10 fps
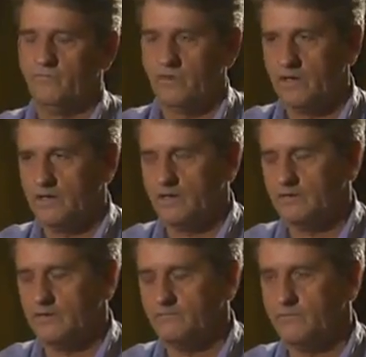
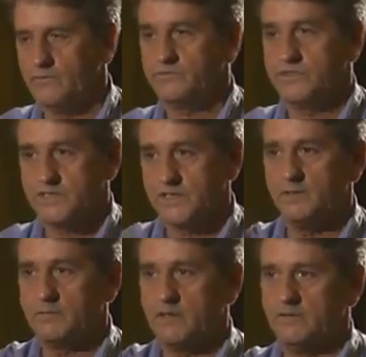at first, just setting
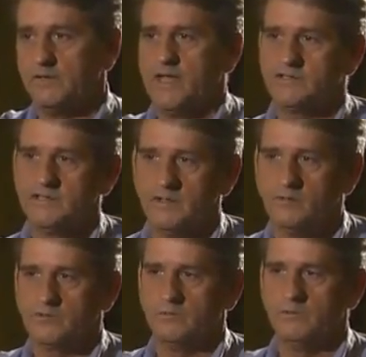up contacts in
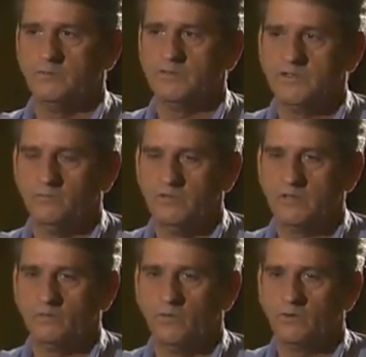those communities that we
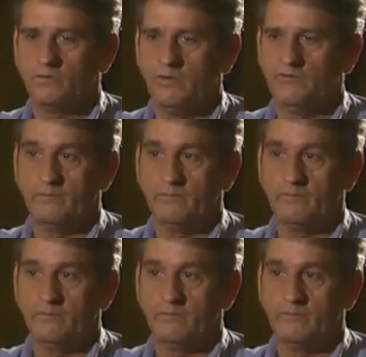could work with,